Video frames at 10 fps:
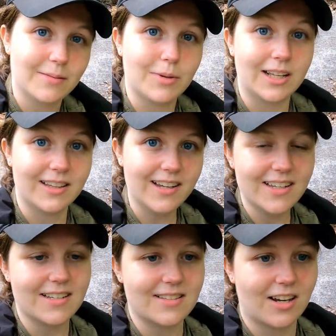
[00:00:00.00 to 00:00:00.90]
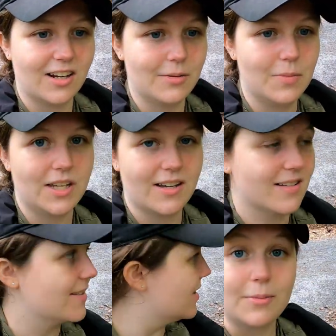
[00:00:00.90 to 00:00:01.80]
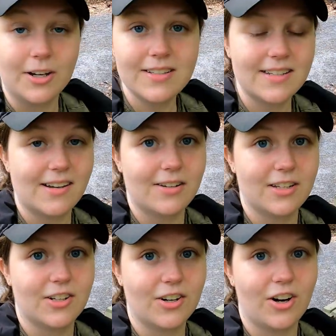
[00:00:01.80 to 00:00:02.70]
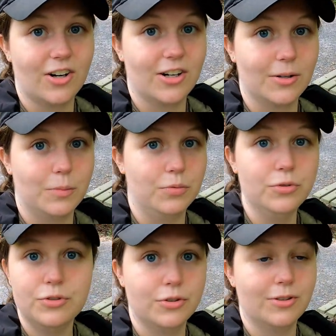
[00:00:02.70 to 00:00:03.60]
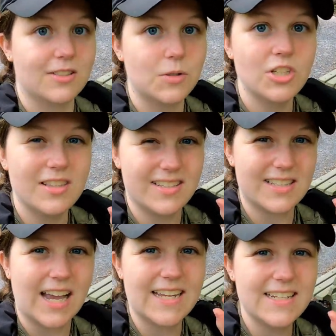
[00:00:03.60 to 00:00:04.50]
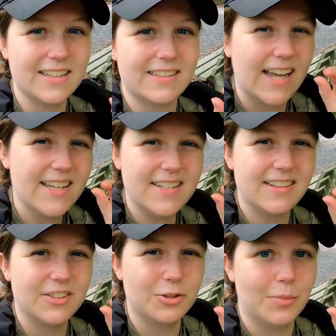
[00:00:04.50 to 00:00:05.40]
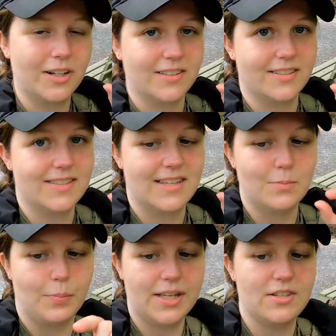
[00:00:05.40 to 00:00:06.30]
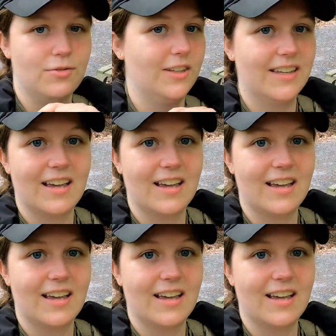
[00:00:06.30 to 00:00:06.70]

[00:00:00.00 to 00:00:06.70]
and my leggings on because the bugs out here are brutal, especially these tiny little bugs that bite you like